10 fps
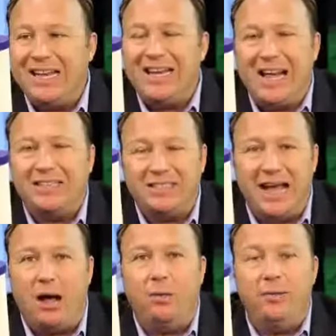It
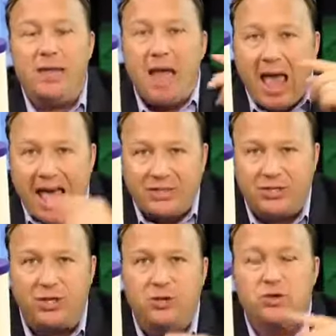cuts out the
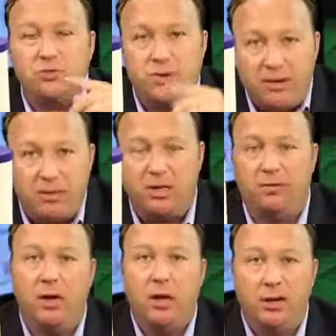acid
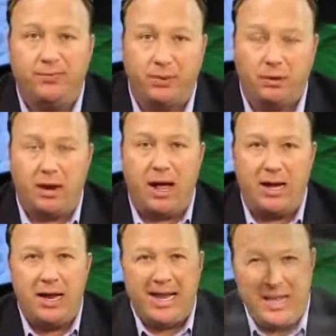derivative of
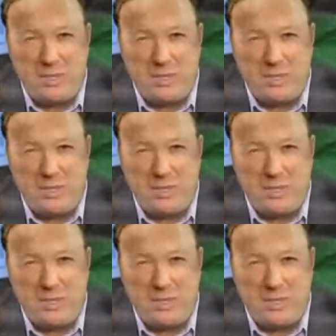fluoride.